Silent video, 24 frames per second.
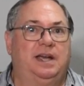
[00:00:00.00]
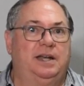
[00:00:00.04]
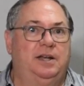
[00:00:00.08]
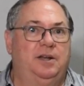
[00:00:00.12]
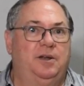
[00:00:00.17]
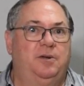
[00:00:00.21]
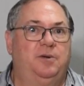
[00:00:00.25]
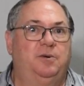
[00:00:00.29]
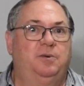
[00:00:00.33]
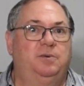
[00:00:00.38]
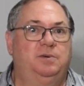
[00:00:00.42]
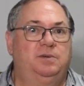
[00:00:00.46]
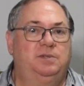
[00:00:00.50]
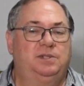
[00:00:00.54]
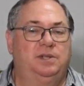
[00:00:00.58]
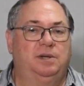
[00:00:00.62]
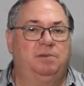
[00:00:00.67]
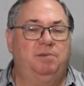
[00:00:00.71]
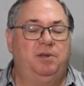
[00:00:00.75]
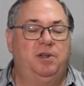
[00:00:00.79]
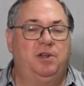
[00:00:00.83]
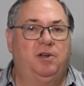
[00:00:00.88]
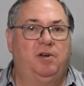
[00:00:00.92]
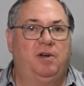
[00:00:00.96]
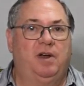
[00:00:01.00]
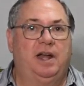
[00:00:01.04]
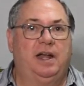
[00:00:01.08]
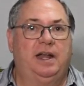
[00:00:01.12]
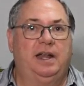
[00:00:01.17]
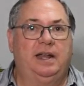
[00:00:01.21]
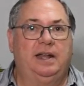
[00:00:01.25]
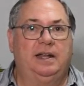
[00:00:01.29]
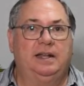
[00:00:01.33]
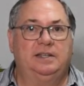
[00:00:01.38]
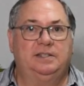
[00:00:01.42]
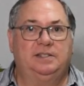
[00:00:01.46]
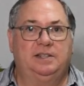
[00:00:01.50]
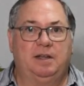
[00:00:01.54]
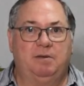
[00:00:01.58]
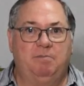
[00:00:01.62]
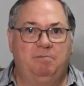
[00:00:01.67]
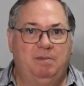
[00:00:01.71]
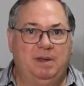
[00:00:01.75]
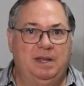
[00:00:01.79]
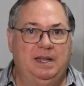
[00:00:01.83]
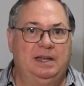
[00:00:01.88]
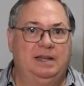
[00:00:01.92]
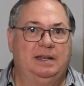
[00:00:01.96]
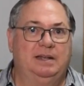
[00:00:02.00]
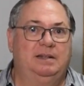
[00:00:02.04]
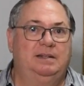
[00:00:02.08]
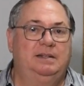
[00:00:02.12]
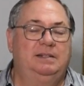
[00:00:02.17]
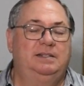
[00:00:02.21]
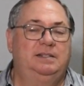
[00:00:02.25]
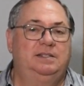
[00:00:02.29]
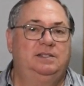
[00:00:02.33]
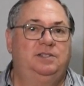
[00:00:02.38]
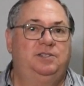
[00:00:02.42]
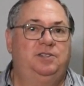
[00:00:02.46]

I know some Ukrainians. I've been